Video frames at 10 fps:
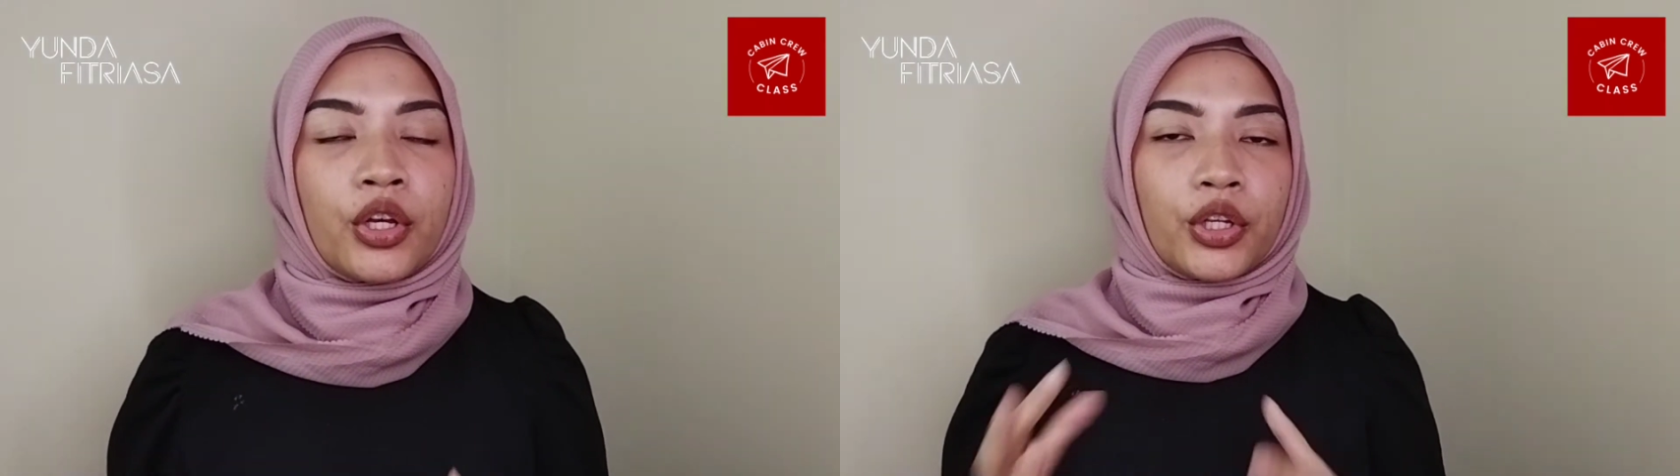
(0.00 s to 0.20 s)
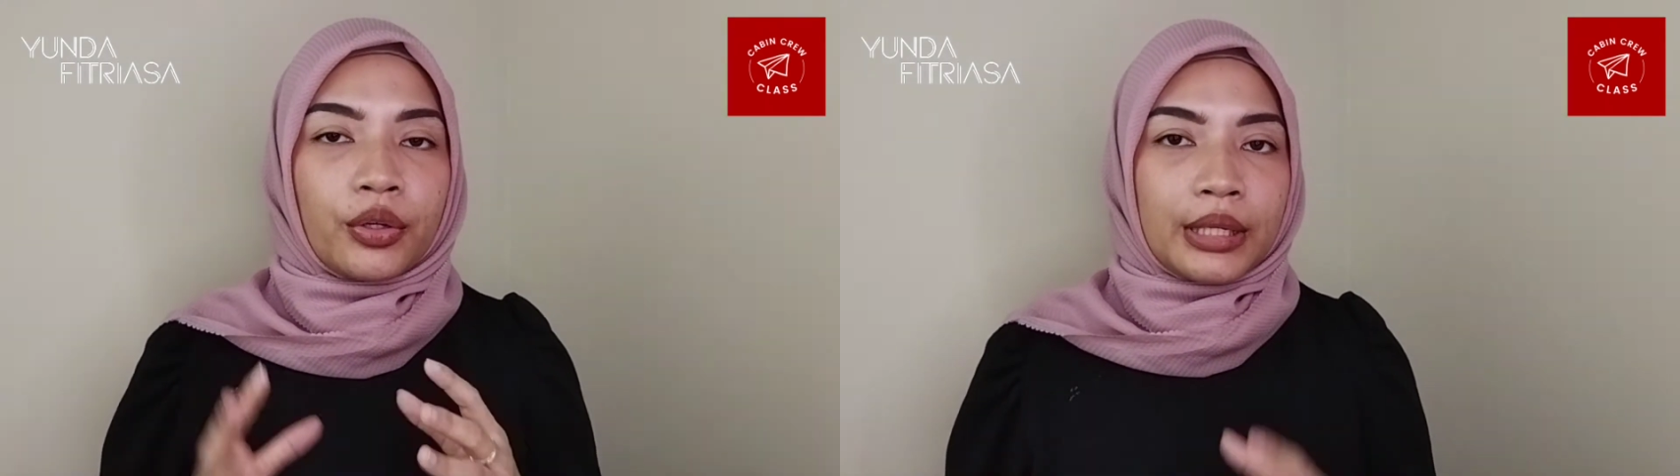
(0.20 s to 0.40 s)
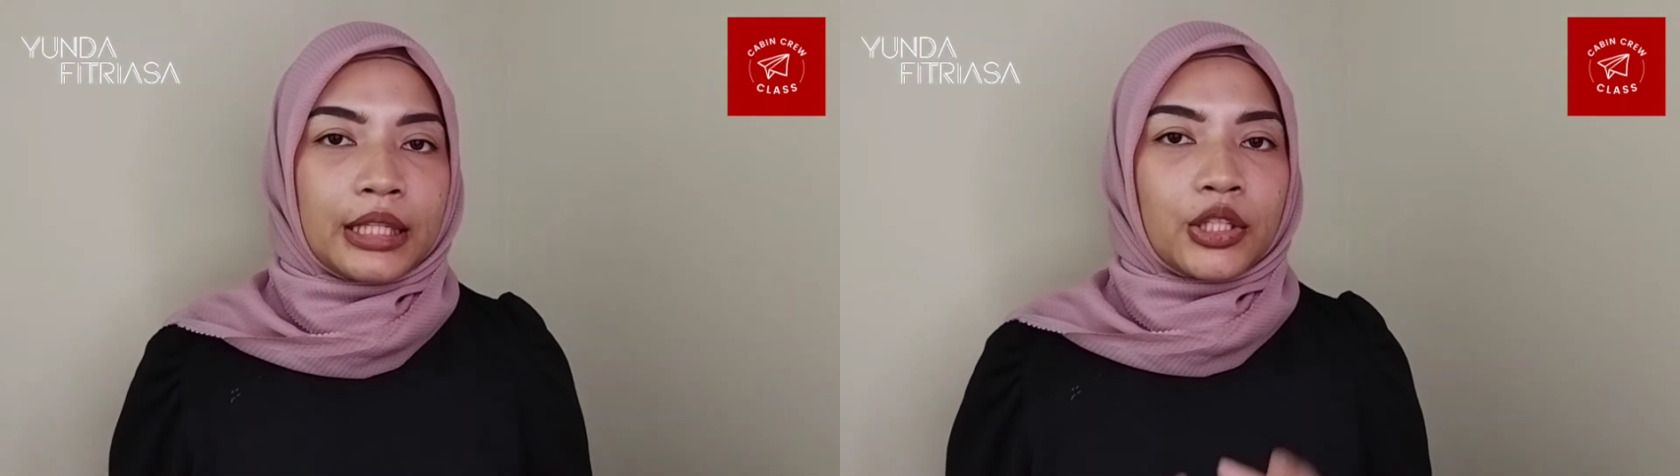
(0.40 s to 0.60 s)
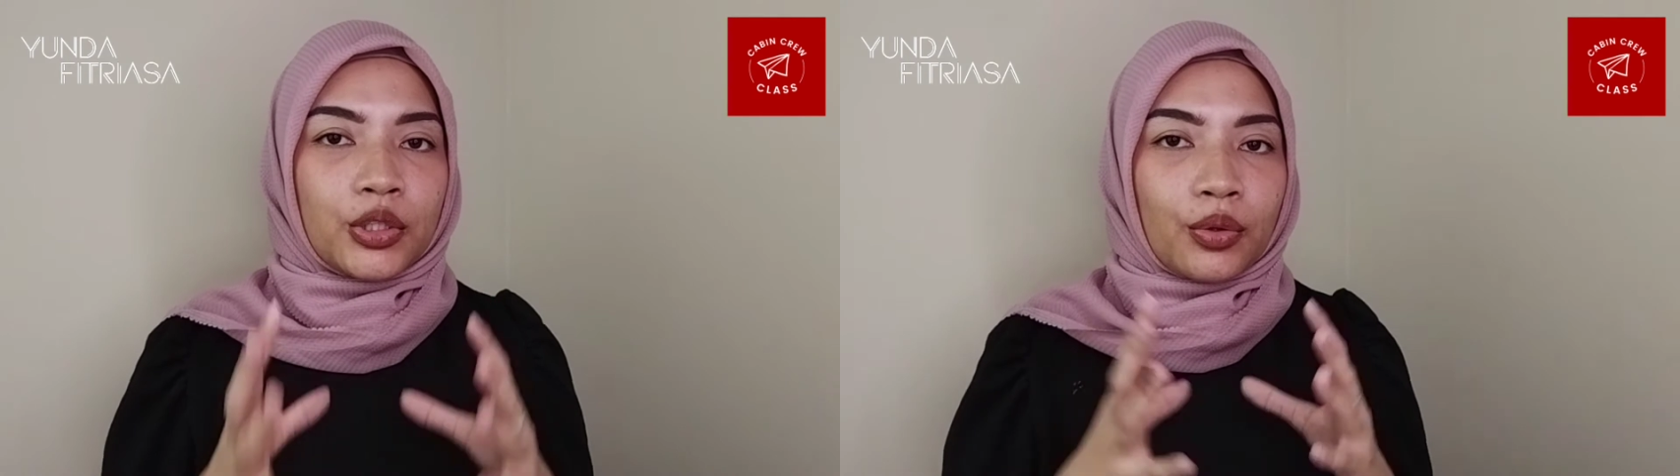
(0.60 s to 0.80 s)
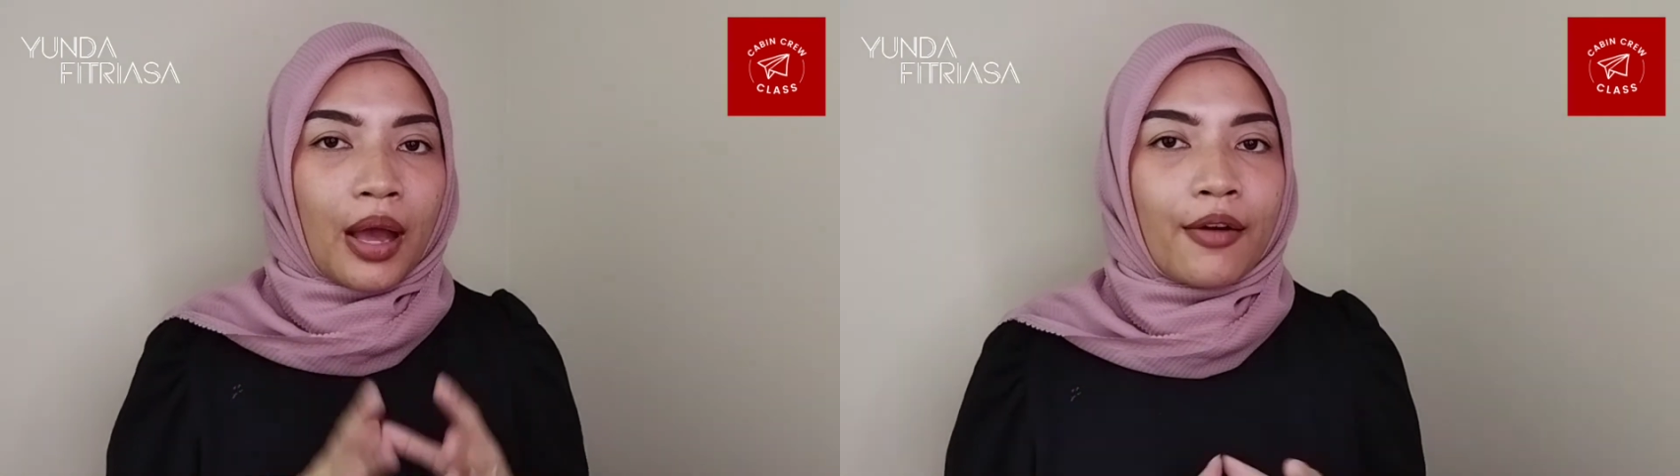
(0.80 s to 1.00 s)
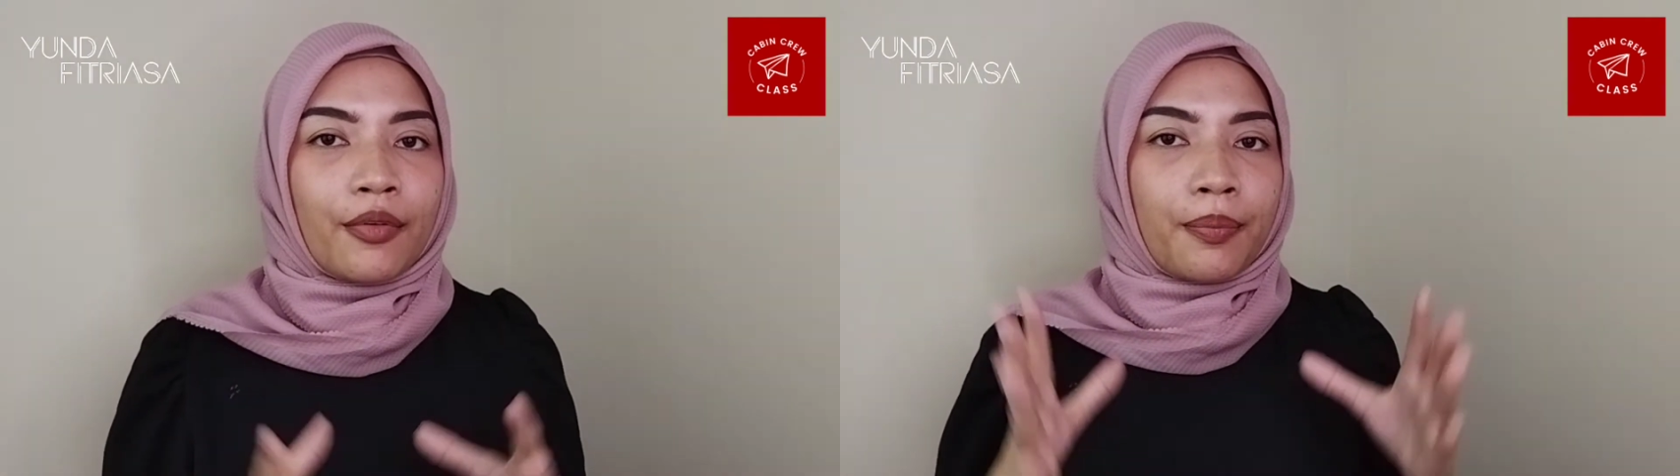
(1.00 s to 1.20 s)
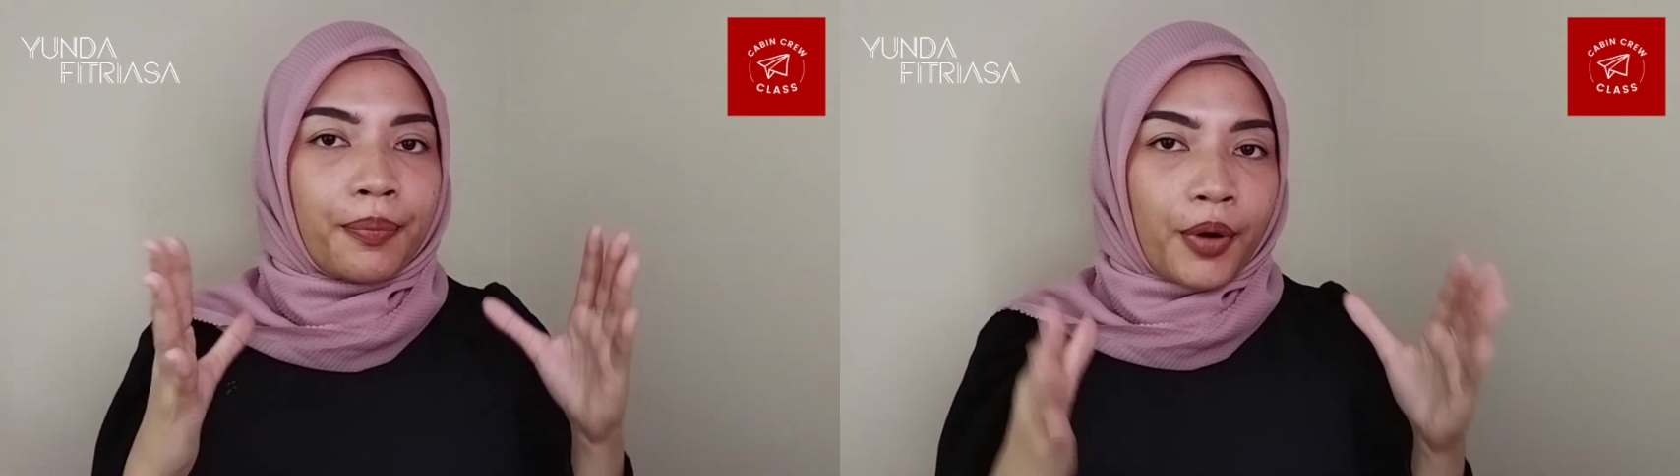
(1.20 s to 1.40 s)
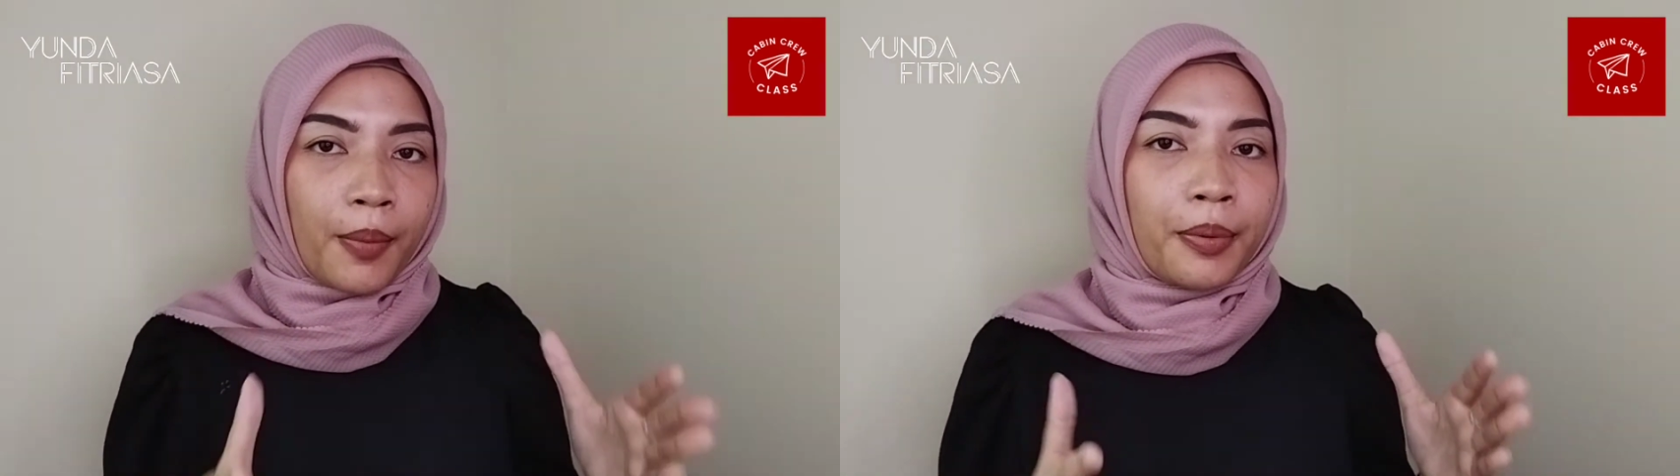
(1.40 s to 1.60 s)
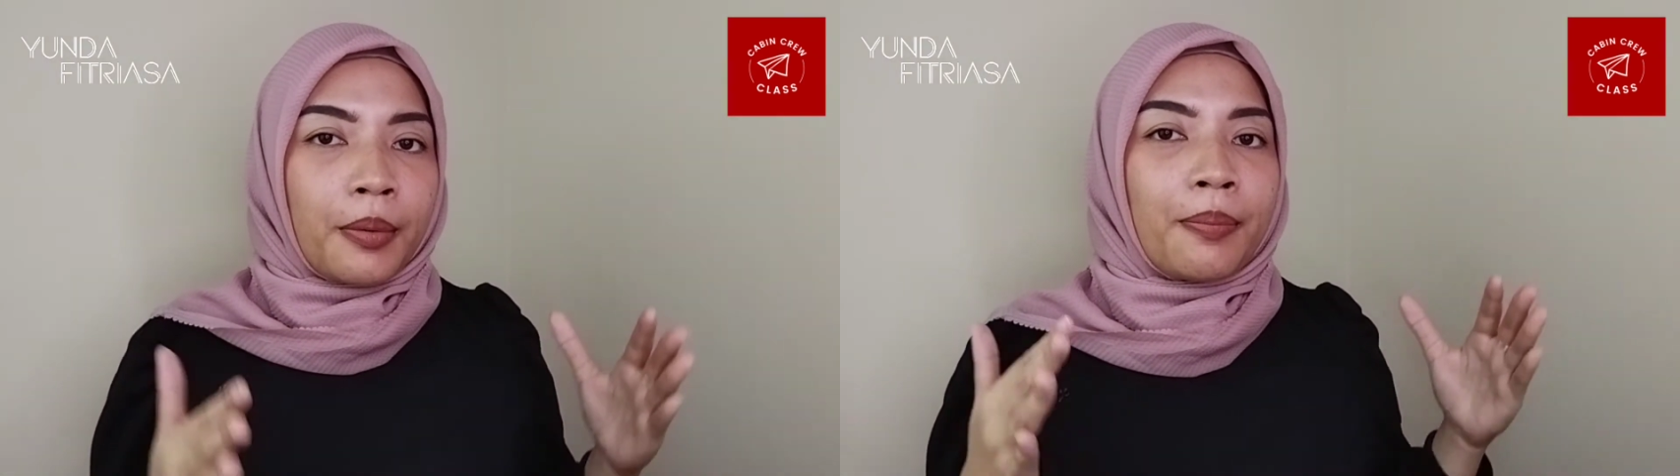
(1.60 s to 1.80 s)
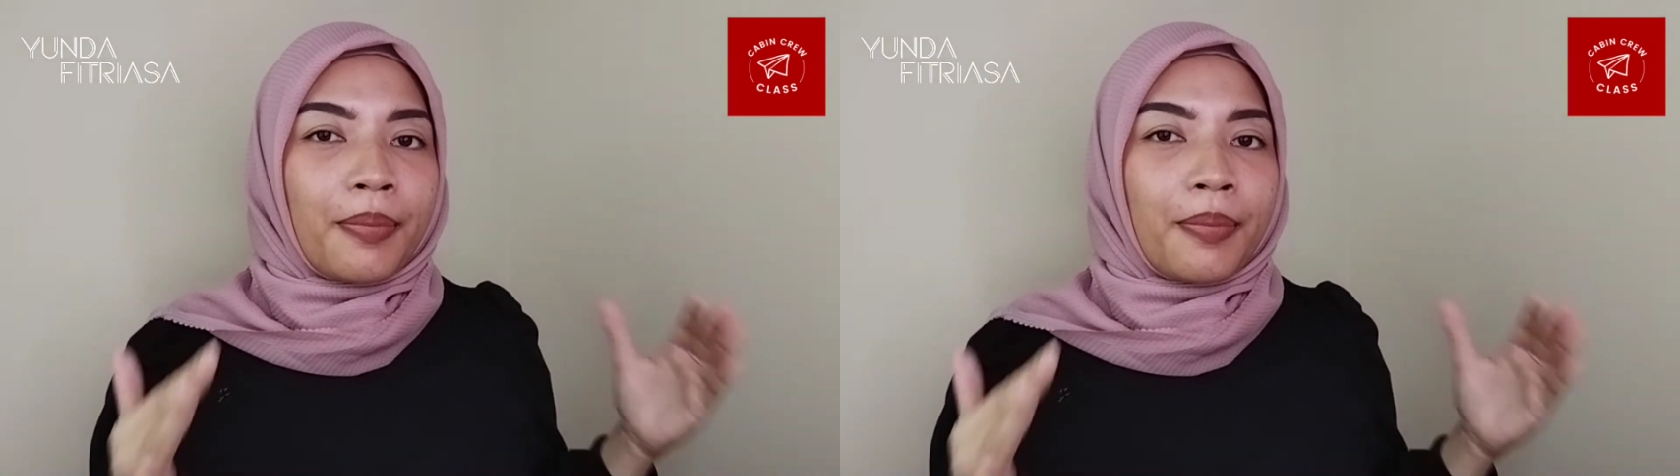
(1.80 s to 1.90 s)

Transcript: you need to have a proper